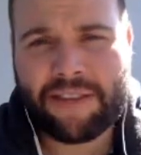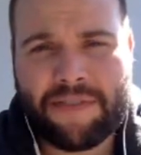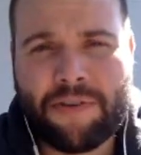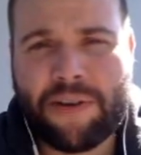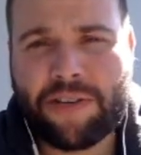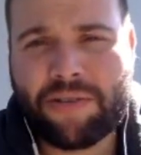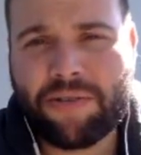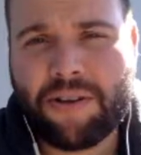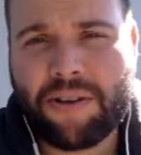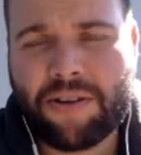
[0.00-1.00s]
If you wait too
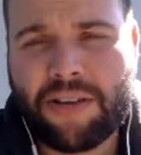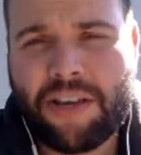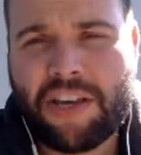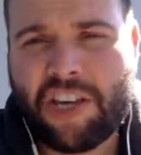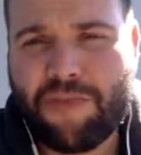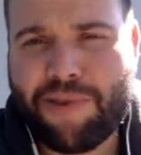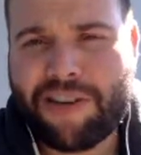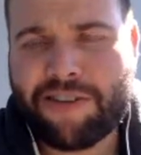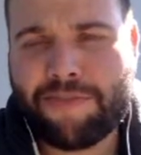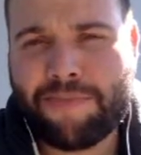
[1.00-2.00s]
long, you may
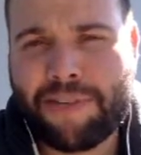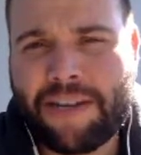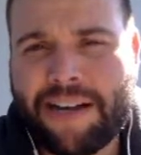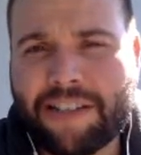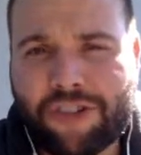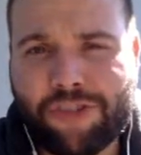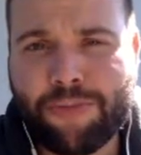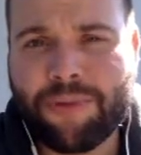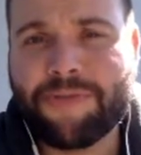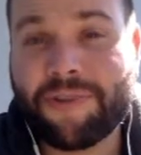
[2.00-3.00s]
not be
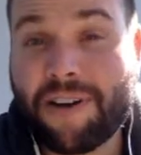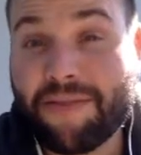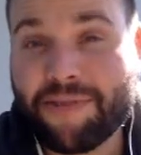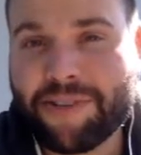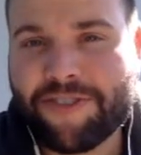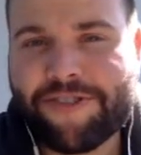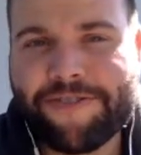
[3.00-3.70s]
eligible for coverage.